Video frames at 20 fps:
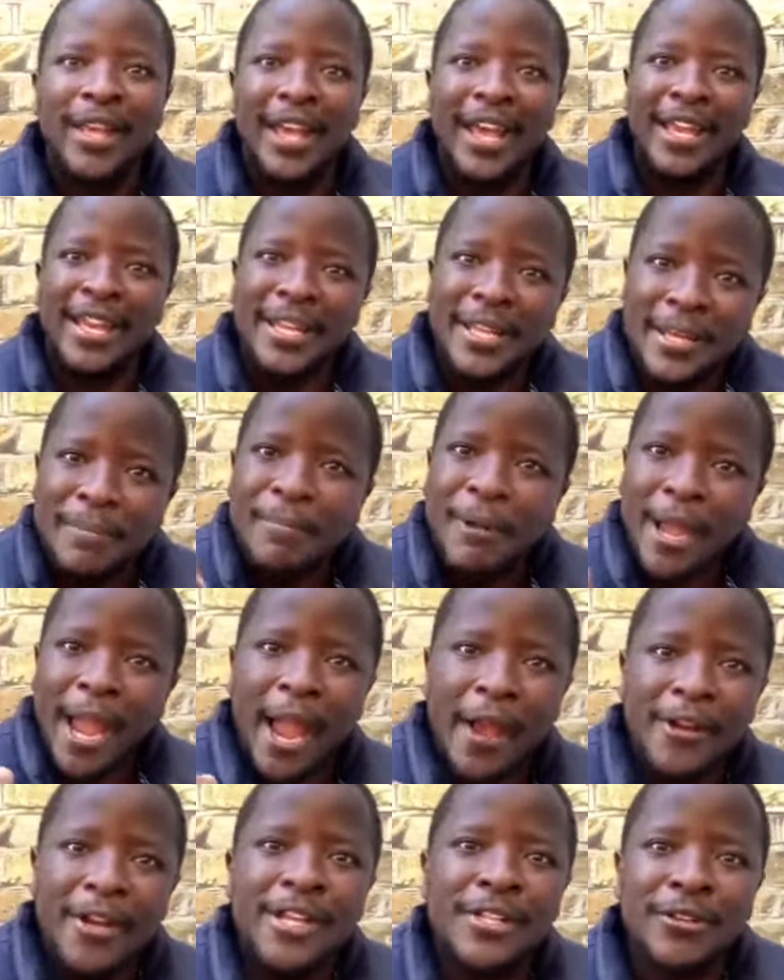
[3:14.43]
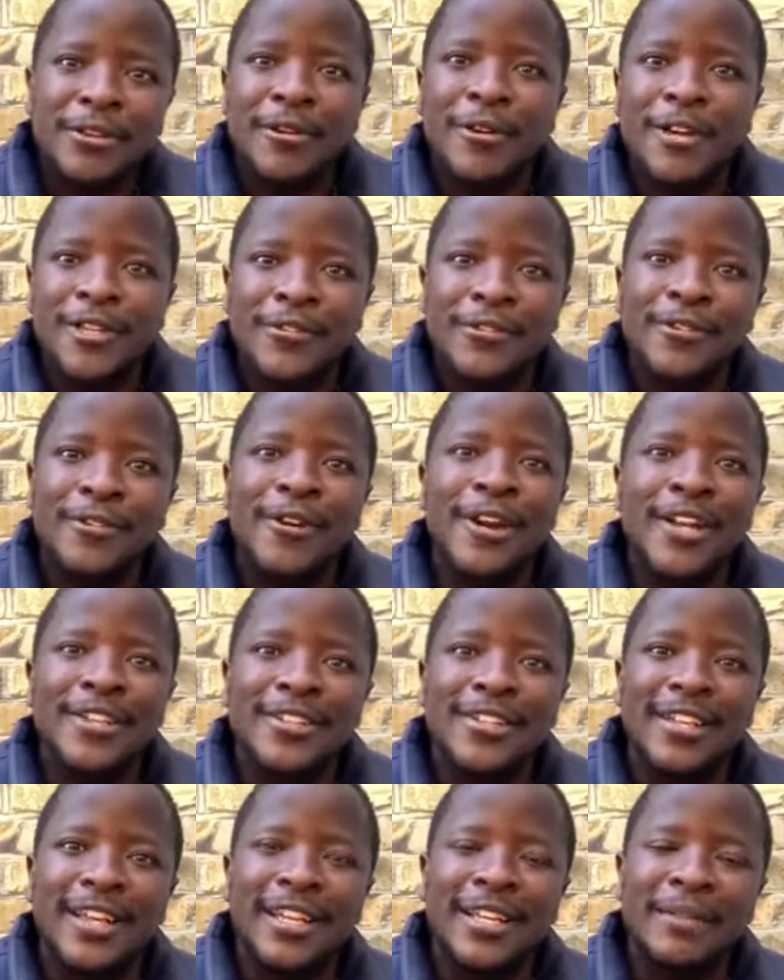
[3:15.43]
and he carried his cross for
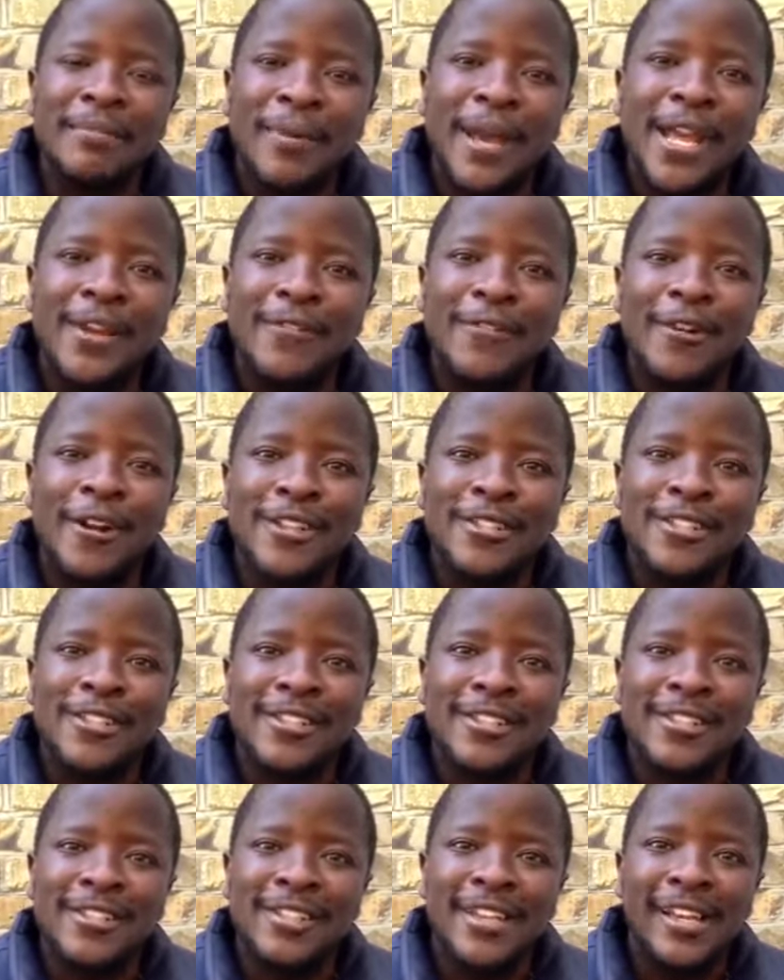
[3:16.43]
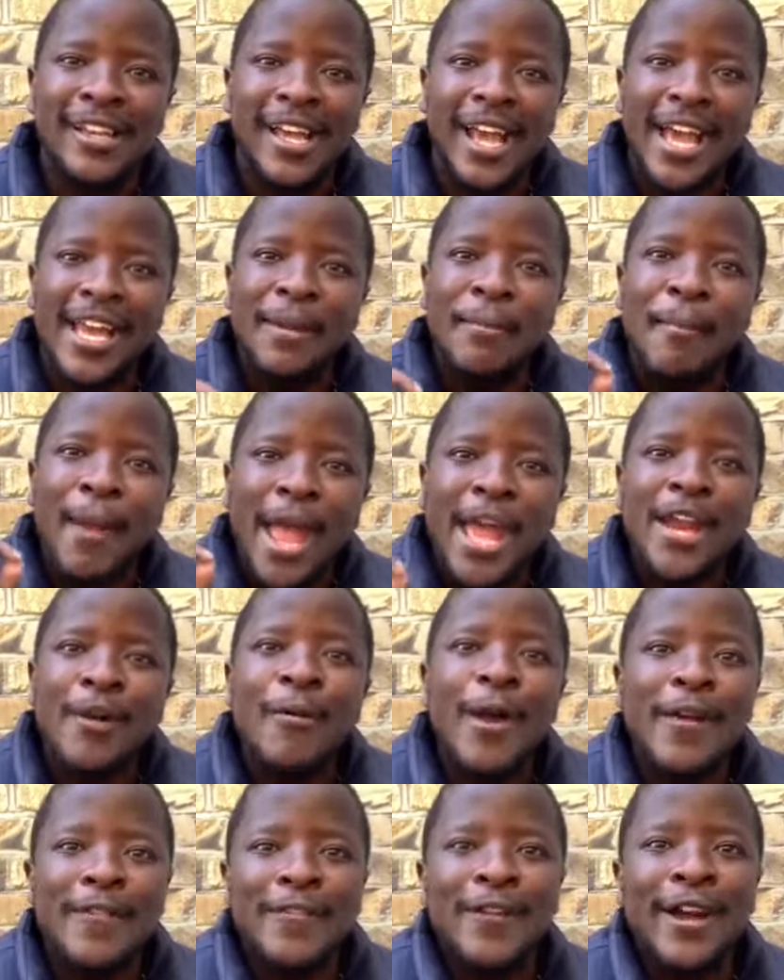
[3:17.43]
us and he paid for our sins and he made a
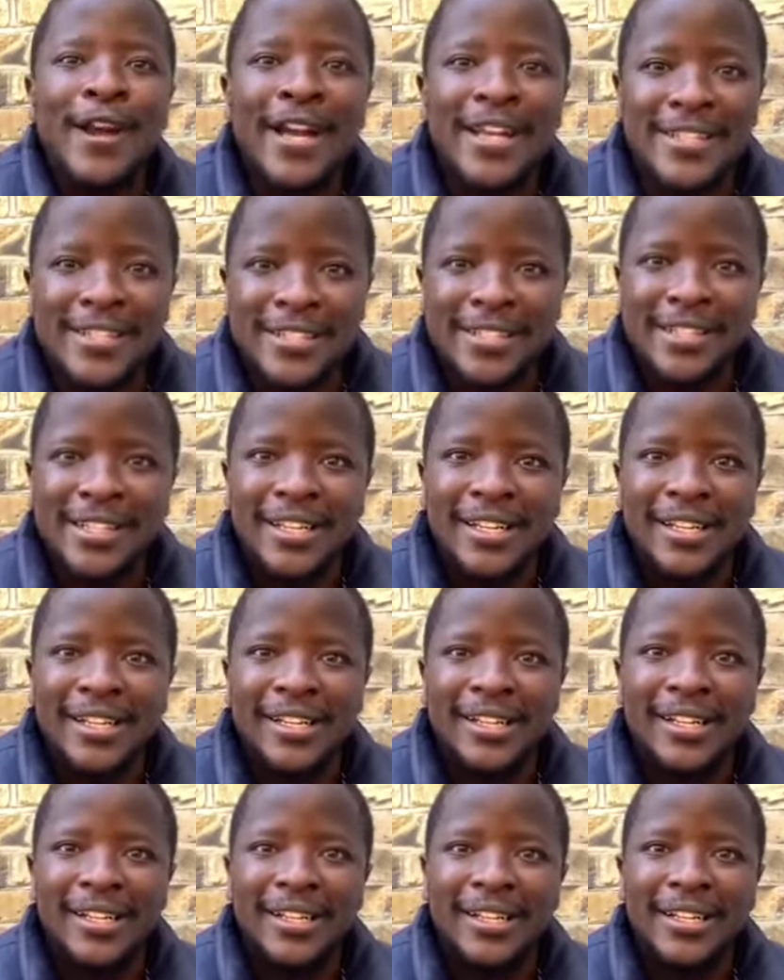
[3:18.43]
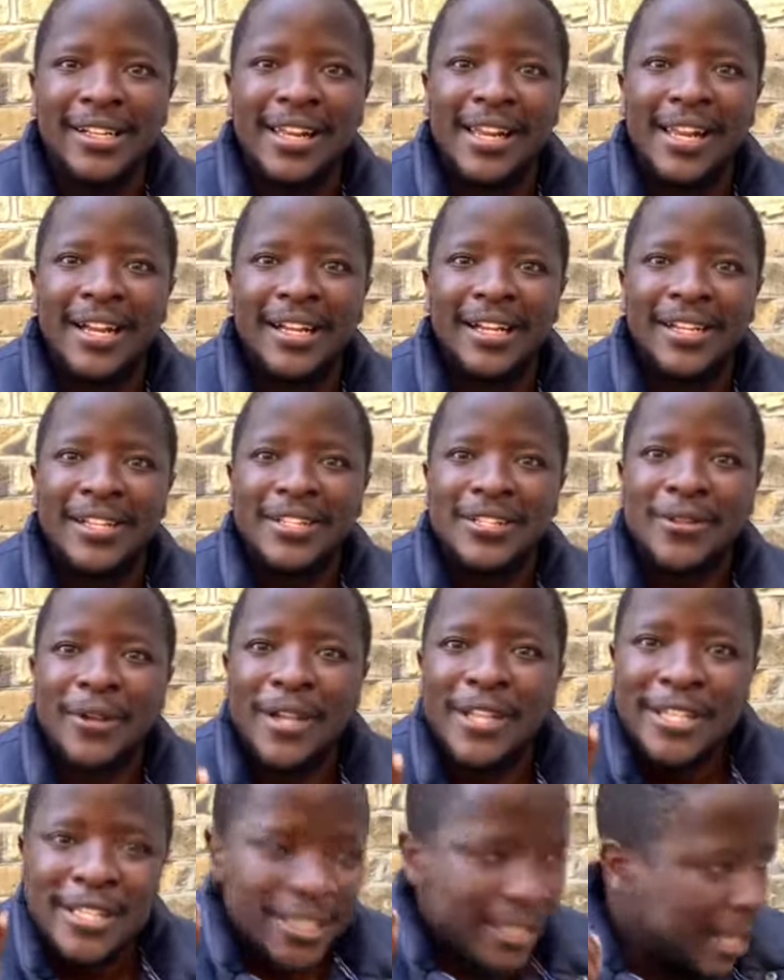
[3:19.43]
way for us to
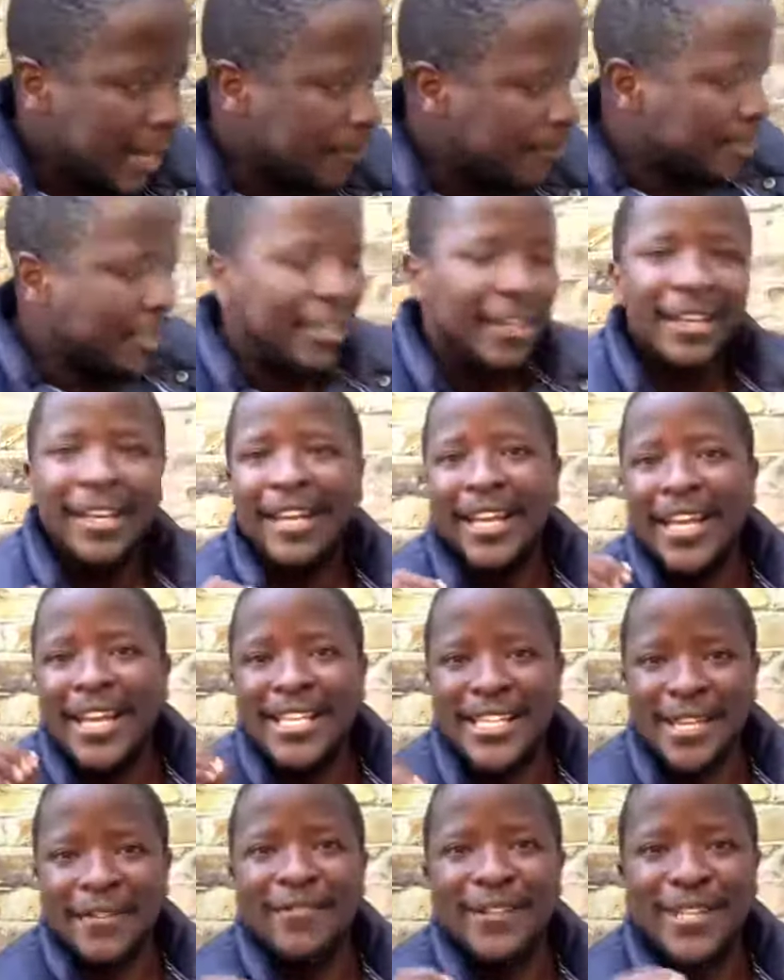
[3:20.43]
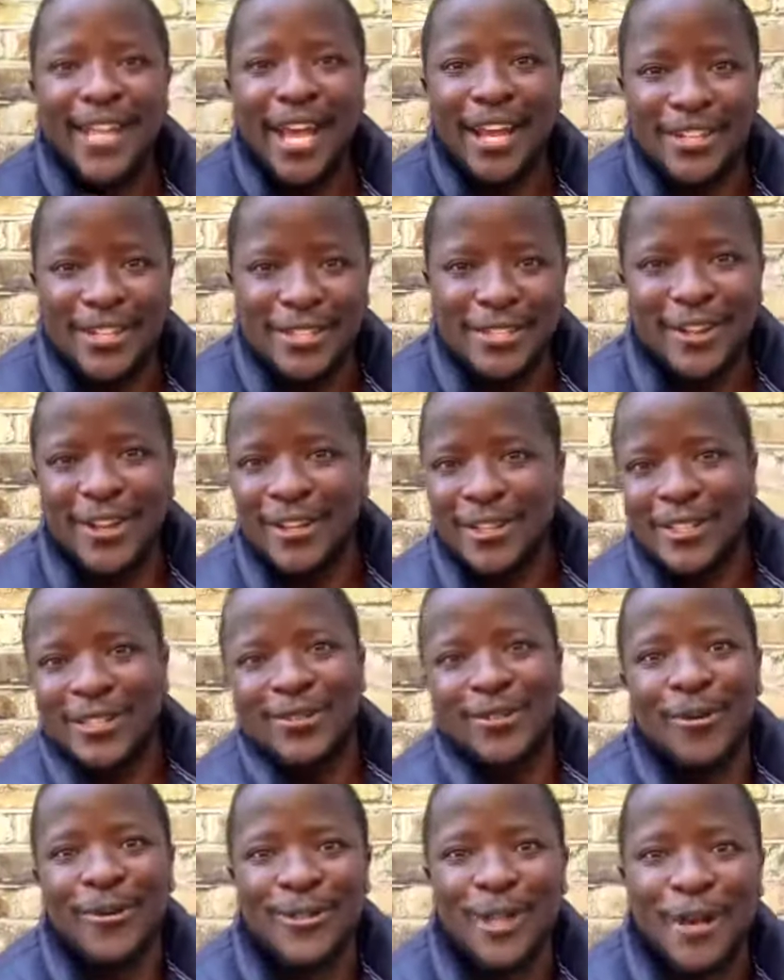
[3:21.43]
accept his invitation. Sorry, this
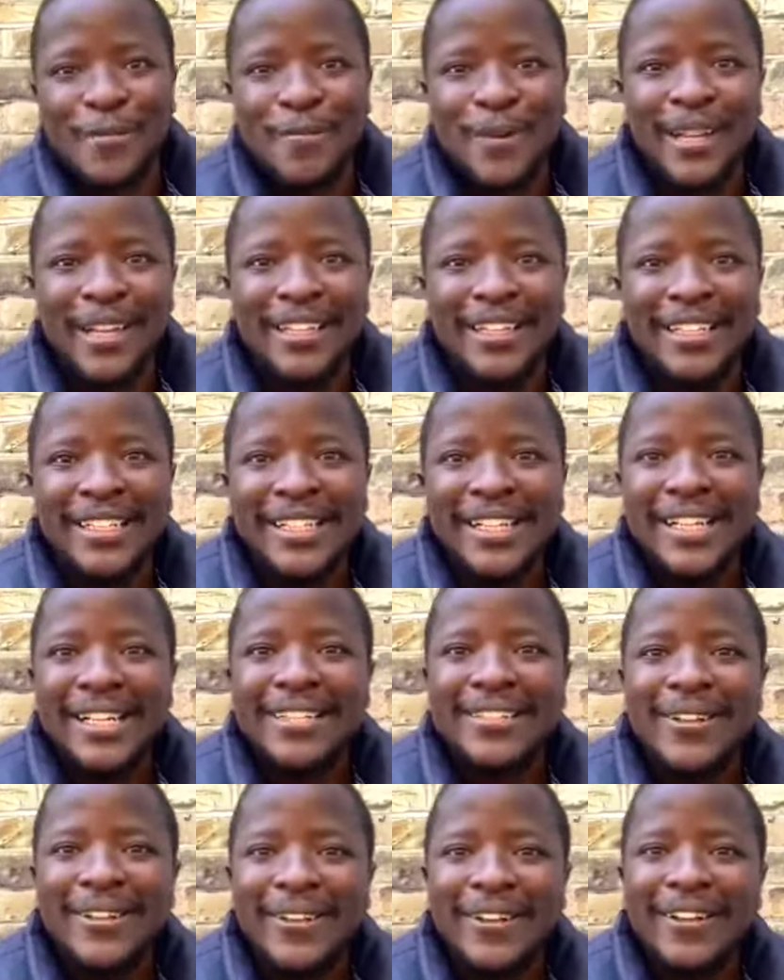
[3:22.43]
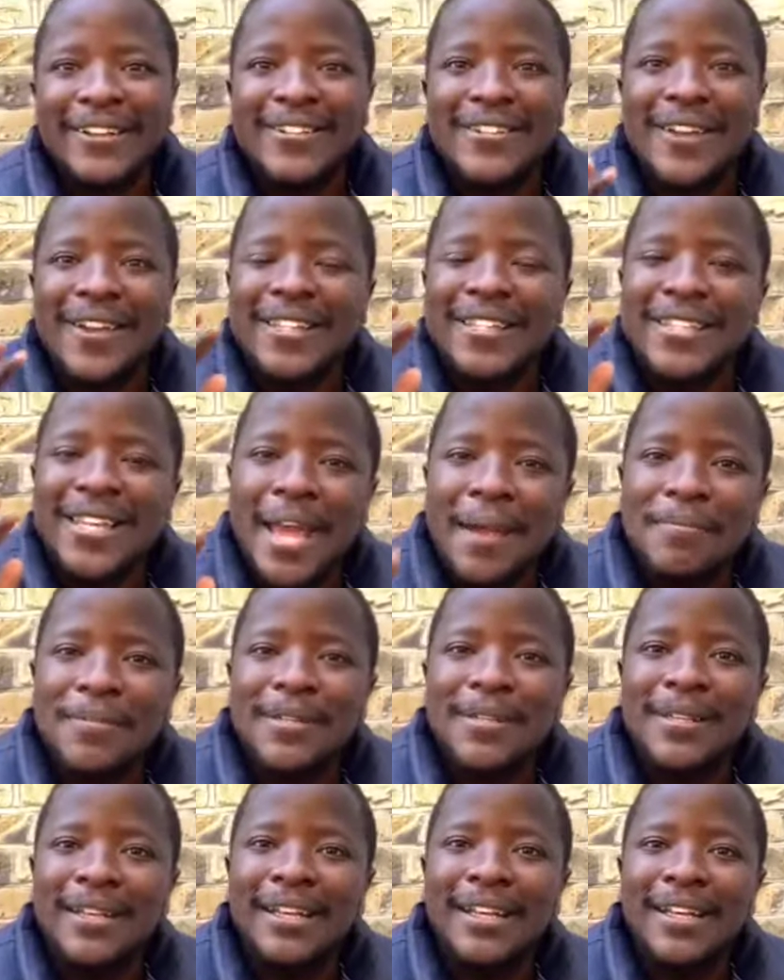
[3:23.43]
door's opening. To
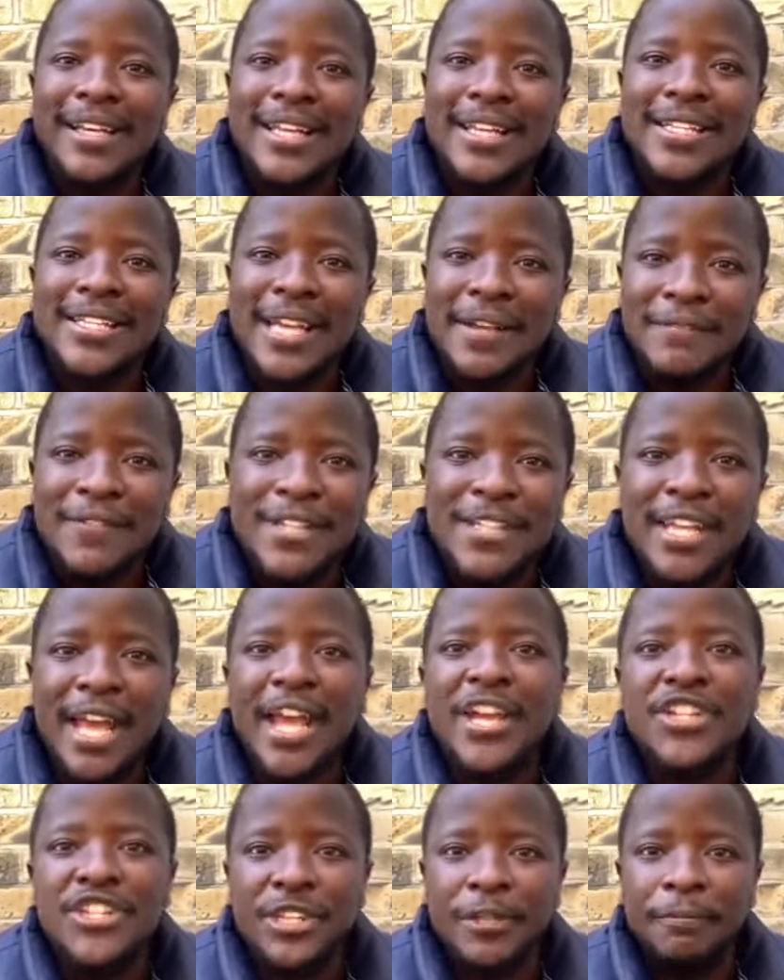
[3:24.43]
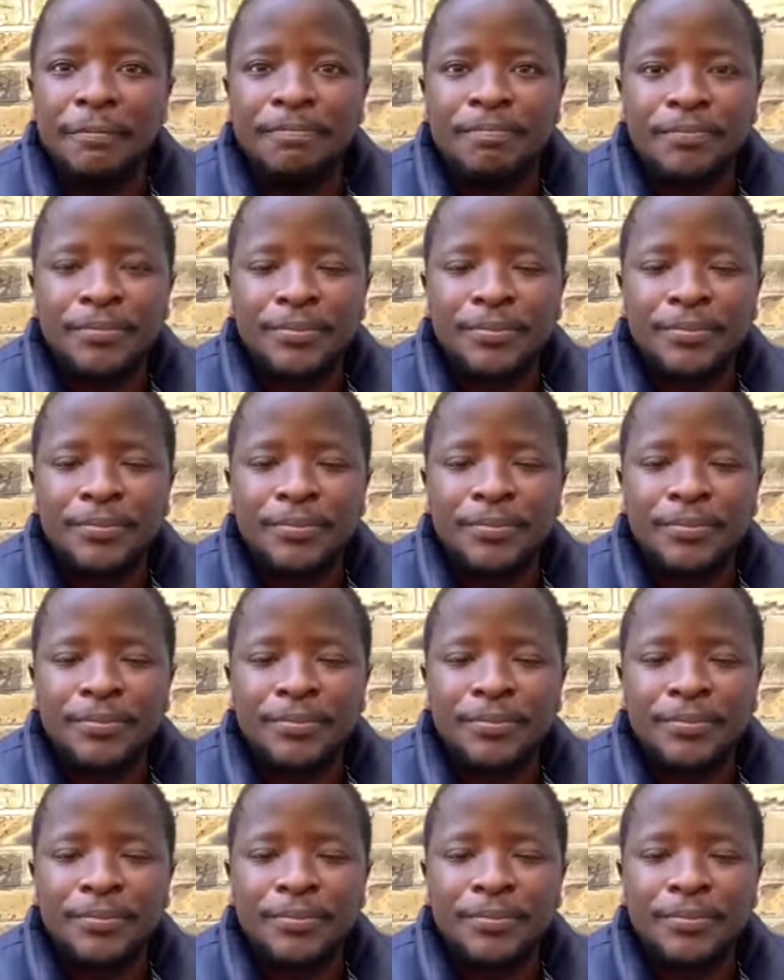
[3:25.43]
accept his invitation